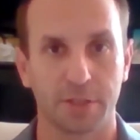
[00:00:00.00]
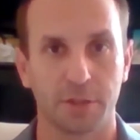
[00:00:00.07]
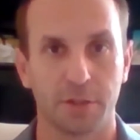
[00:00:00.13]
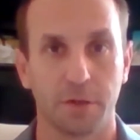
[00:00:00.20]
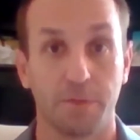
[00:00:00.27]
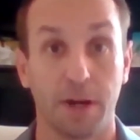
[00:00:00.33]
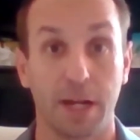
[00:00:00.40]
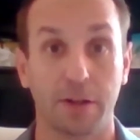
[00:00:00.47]
Do
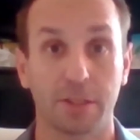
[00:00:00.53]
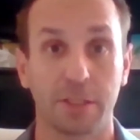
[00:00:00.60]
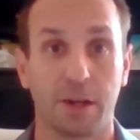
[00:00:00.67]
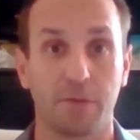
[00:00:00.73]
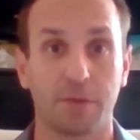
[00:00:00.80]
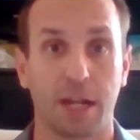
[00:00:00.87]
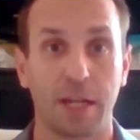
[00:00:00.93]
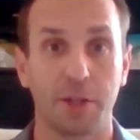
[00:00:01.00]
you find
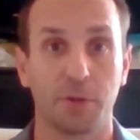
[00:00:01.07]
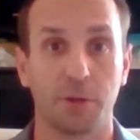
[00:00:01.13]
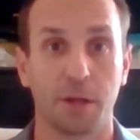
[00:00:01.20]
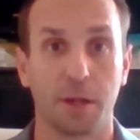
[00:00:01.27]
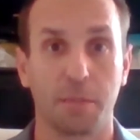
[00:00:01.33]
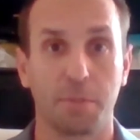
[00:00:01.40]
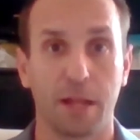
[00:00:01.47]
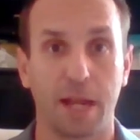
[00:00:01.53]
yourself kind of
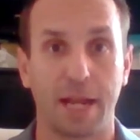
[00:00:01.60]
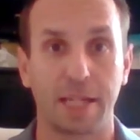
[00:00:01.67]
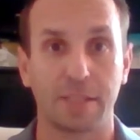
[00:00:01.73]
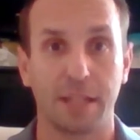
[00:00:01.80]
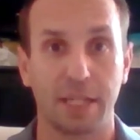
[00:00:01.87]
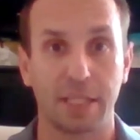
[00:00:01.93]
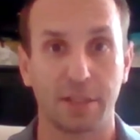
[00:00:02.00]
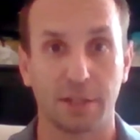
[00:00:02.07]
doing a blank
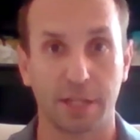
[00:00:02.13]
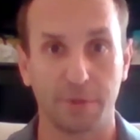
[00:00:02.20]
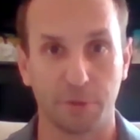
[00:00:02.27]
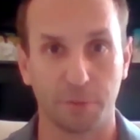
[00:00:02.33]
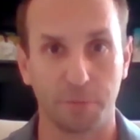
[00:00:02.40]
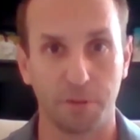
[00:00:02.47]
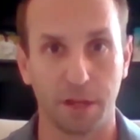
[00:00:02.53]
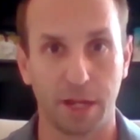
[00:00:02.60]
slate, looking
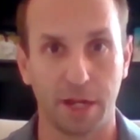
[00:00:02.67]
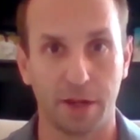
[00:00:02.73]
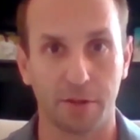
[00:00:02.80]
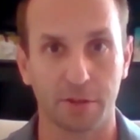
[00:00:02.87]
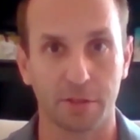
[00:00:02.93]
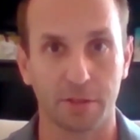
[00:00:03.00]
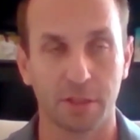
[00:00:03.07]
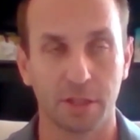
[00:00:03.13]
for
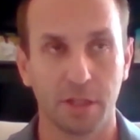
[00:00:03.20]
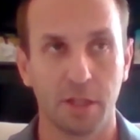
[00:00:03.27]
players?